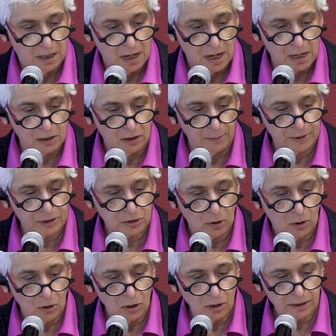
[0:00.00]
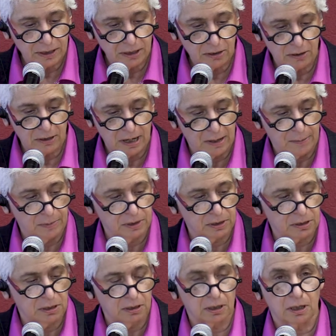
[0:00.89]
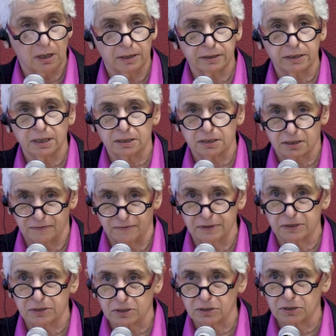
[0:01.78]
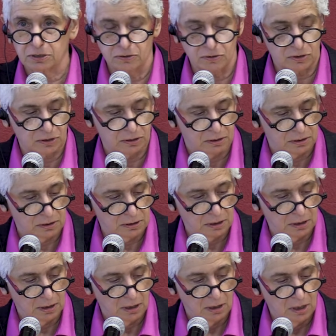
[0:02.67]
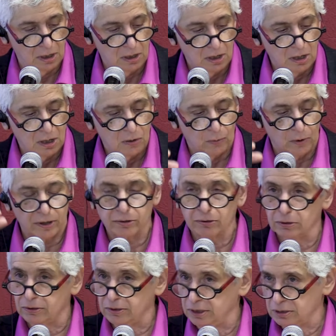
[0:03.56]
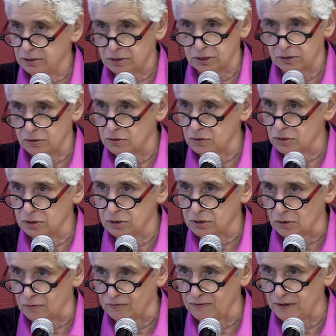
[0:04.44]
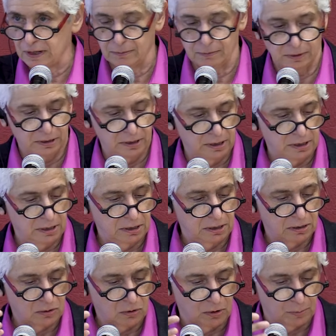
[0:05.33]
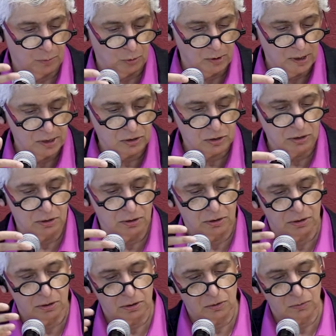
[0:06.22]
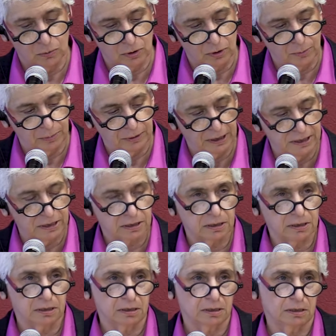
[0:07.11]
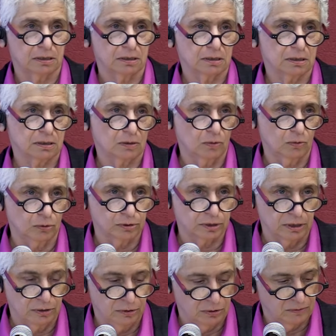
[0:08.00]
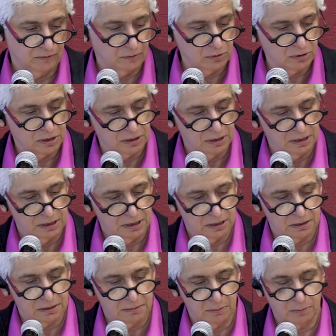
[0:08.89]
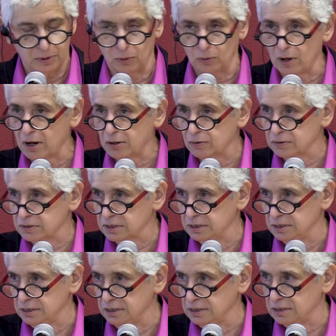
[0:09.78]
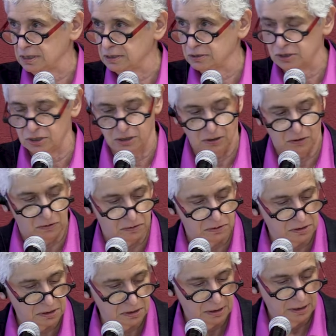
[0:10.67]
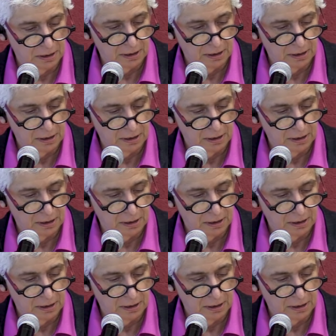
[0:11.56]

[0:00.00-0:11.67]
and almost all care happens in the context of institutions, whether the institutions are families, corporations, workplaces, schools and universities, bureaucracies, NGOs.